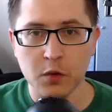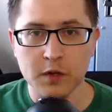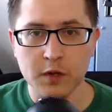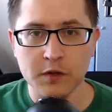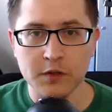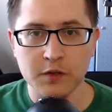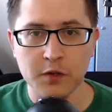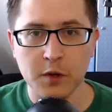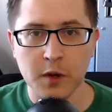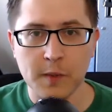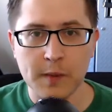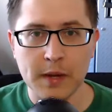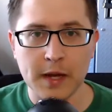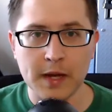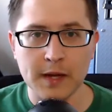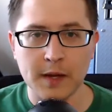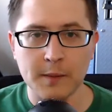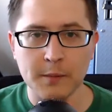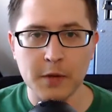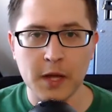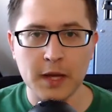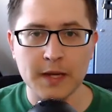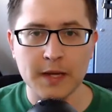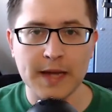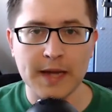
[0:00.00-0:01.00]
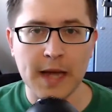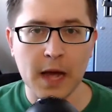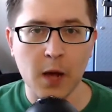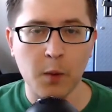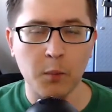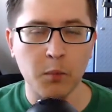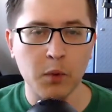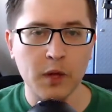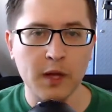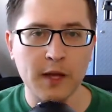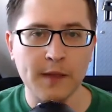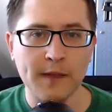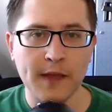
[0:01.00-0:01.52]
And so I'm not
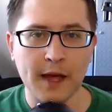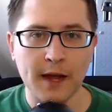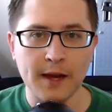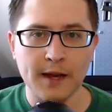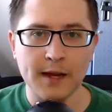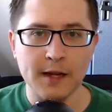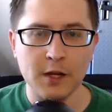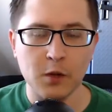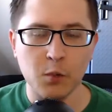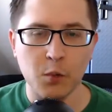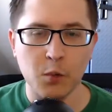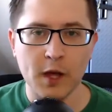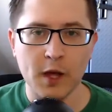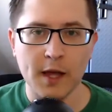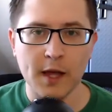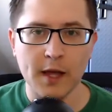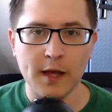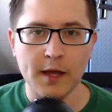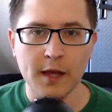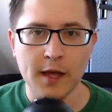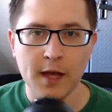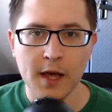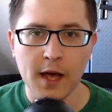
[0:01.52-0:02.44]
downplaying that in any way.